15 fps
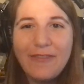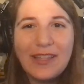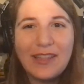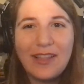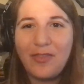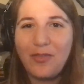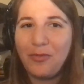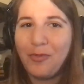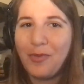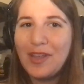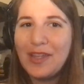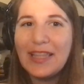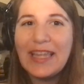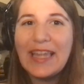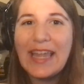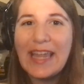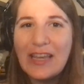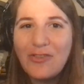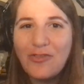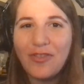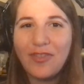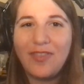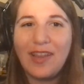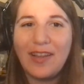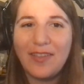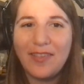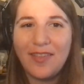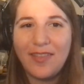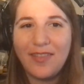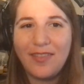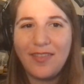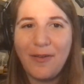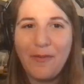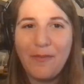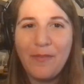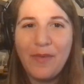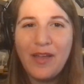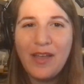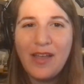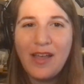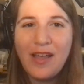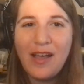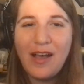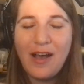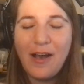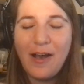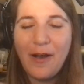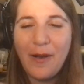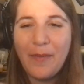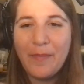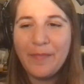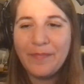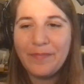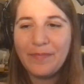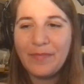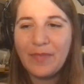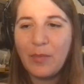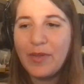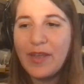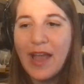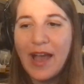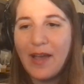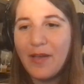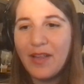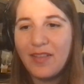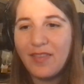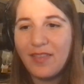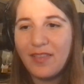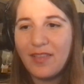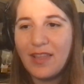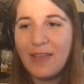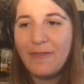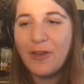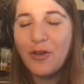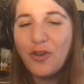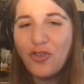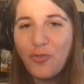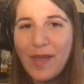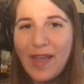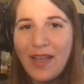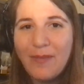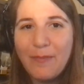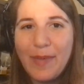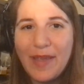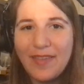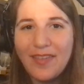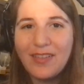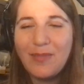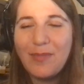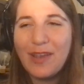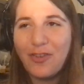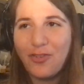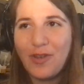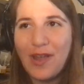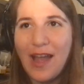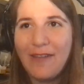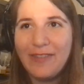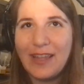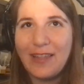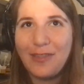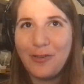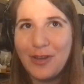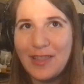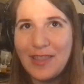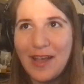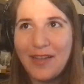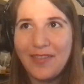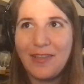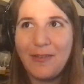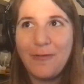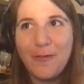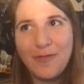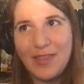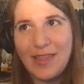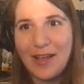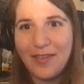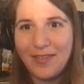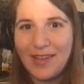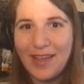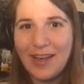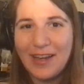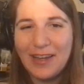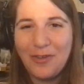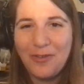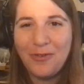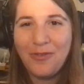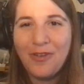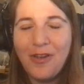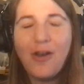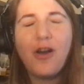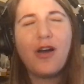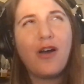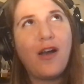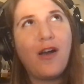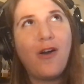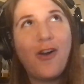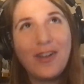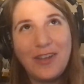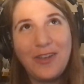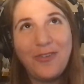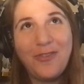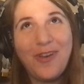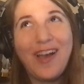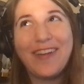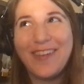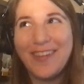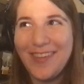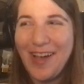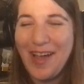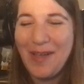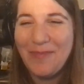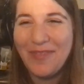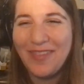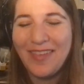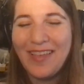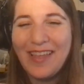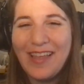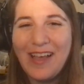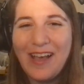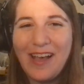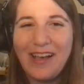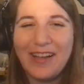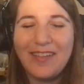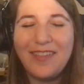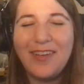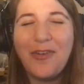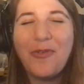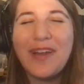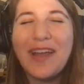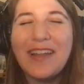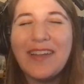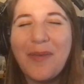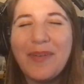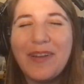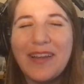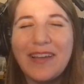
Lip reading: like this really interesting system. But yeah, if you go to Japan, basically make sure you have like 30,000 to 50,000 yen on you at all times, because you don't want to end up in a